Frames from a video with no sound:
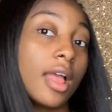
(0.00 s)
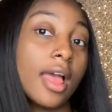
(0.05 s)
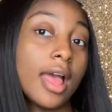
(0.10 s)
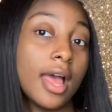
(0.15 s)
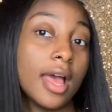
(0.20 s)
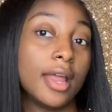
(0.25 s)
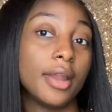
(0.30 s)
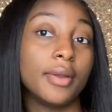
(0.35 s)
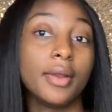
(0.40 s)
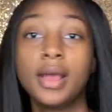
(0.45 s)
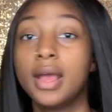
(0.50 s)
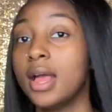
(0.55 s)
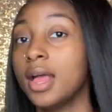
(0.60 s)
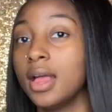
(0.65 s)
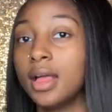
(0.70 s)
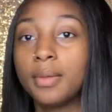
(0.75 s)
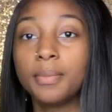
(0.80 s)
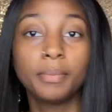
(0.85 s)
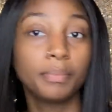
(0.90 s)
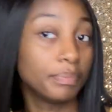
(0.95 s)
And
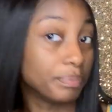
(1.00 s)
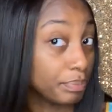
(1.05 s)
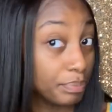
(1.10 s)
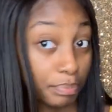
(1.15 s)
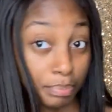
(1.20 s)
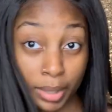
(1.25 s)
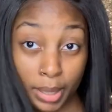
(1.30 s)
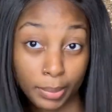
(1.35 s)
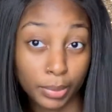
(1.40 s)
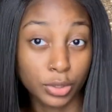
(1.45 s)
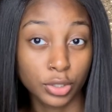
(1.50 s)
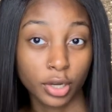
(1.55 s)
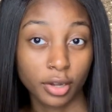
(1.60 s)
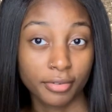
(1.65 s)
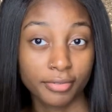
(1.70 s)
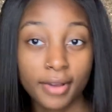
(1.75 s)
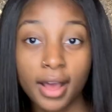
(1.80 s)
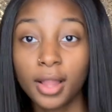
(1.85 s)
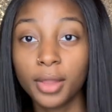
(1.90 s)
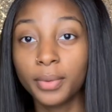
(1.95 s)
people
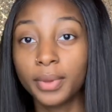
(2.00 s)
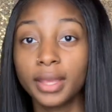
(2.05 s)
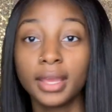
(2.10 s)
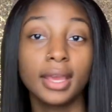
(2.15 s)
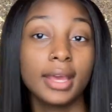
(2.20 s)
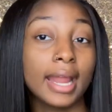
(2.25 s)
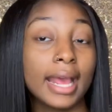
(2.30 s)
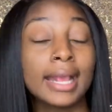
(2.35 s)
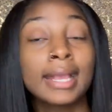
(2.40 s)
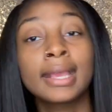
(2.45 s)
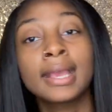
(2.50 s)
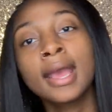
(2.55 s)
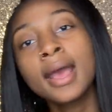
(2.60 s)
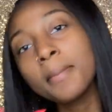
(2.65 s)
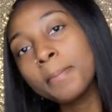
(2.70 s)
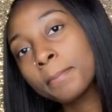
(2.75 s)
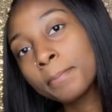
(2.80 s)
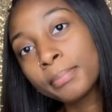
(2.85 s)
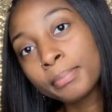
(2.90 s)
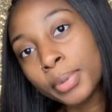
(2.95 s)
started following it and I
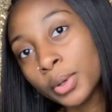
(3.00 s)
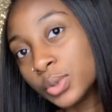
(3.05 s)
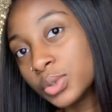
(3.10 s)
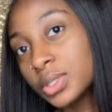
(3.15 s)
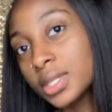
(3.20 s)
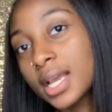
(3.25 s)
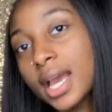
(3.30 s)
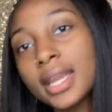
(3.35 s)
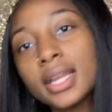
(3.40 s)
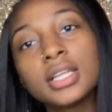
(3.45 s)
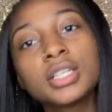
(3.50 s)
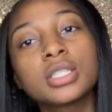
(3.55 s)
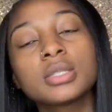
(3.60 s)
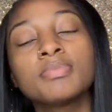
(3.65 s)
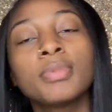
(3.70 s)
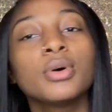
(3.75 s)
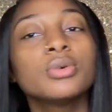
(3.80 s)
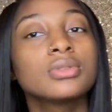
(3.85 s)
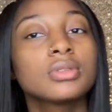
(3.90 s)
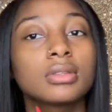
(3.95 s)
kept posting. I didn't
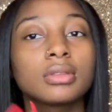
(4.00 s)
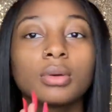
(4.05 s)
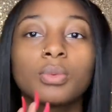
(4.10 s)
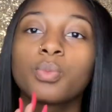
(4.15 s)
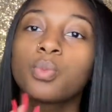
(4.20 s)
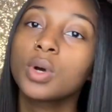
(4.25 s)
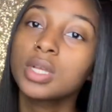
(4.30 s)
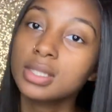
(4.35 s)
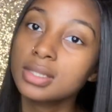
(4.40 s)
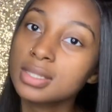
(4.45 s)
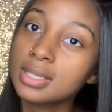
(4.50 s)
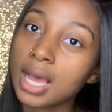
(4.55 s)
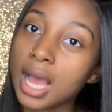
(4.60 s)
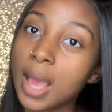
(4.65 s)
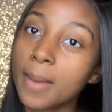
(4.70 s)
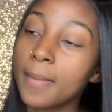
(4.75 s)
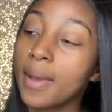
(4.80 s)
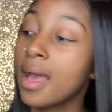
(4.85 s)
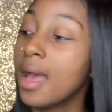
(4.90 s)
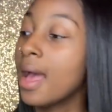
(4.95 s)
just post it the one
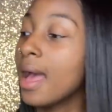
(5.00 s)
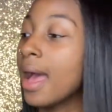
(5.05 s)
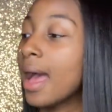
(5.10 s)
time.